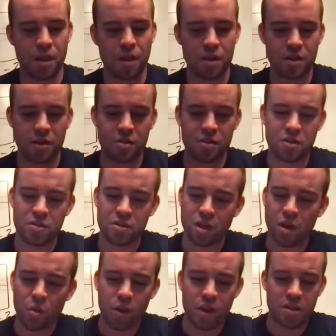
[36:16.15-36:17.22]
there, there's
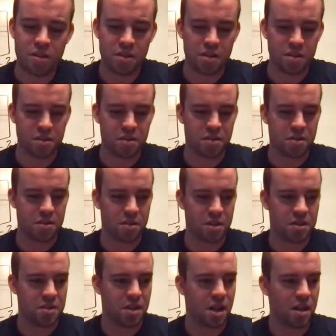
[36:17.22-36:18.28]
always this
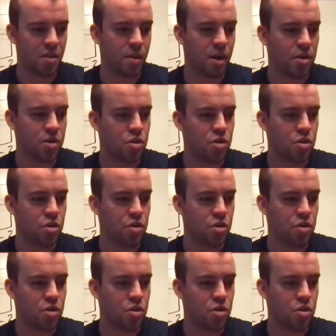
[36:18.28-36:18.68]
this talk about